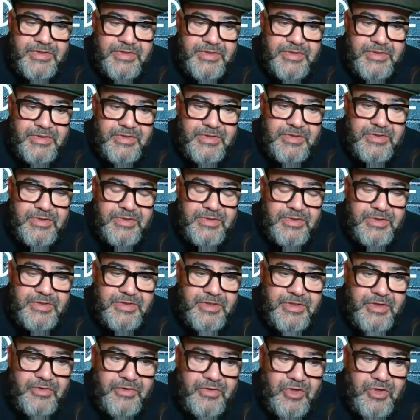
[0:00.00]
the
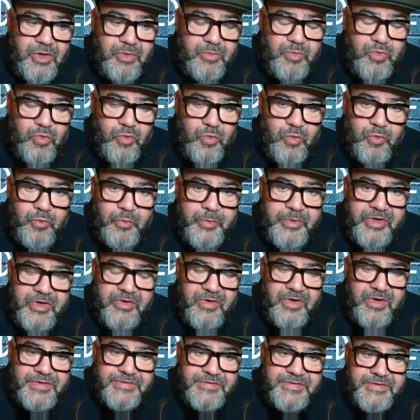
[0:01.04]
global warming
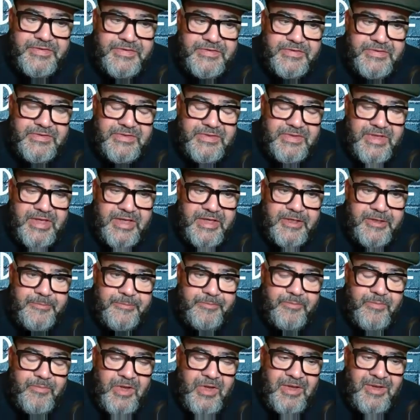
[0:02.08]
crisis.
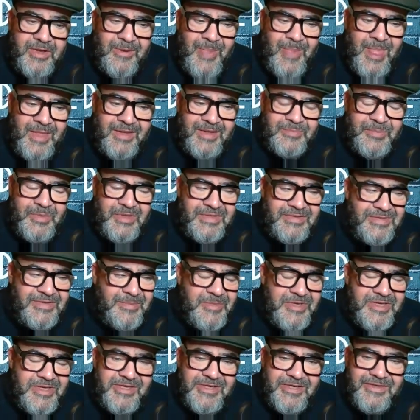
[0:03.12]
Been
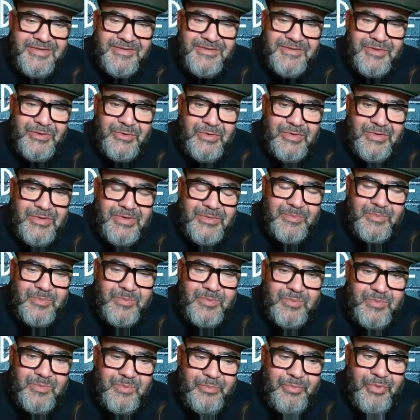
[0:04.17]
some idiots who are
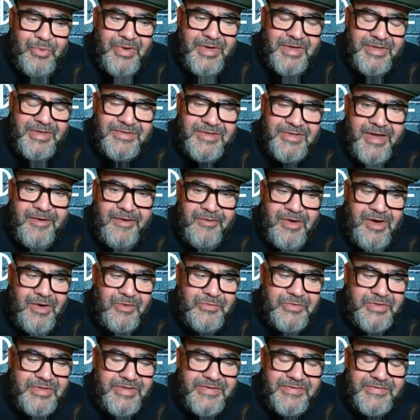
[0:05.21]
pointing to how
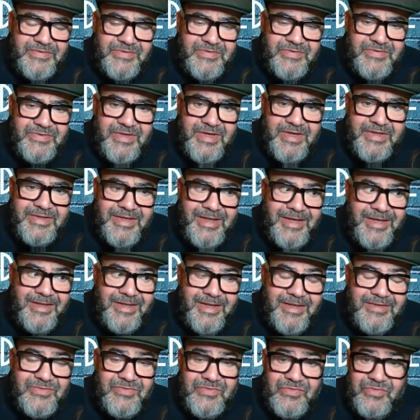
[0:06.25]
cold it is and saying, yeah,
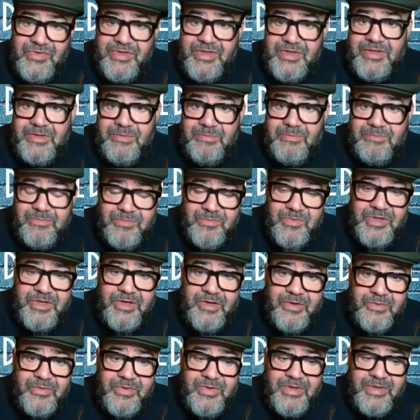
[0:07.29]
that's really,
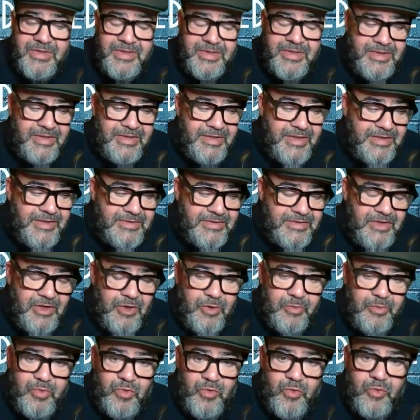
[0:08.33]
that's
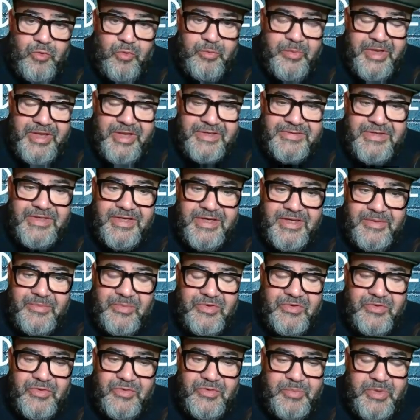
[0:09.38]
global warming, isn't it?
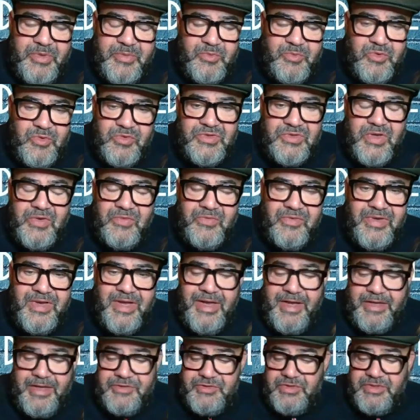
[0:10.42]
But people who don't
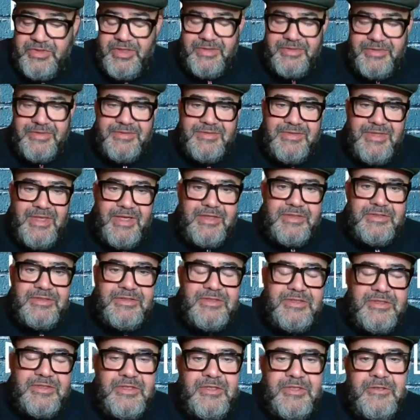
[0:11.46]
actually
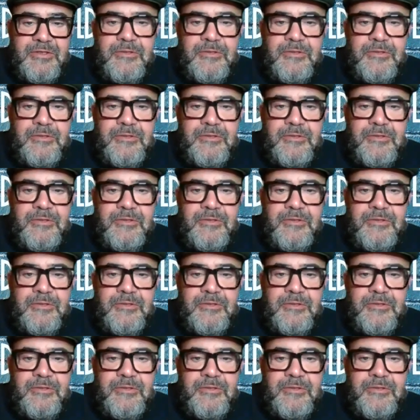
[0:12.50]
understand